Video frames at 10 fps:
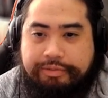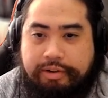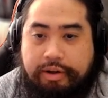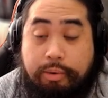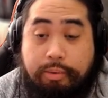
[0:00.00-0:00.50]

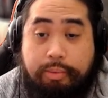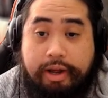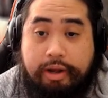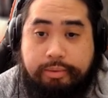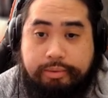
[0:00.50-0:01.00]
Oh,
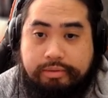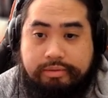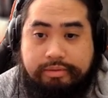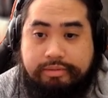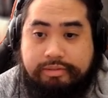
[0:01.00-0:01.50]
wow.
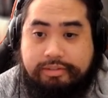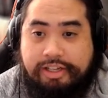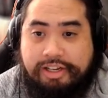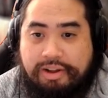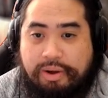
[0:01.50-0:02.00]

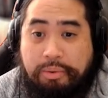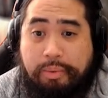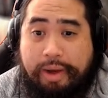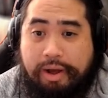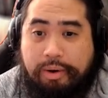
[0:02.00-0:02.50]
Oh,
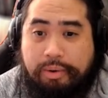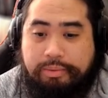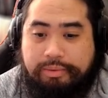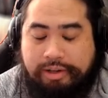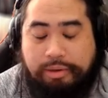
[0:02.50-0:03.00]
wow.
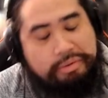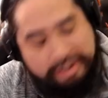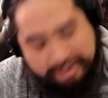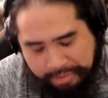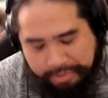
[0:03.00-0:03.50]

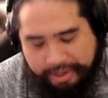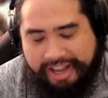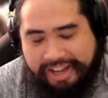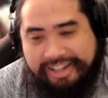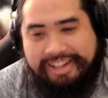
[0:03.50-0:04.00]
Okay.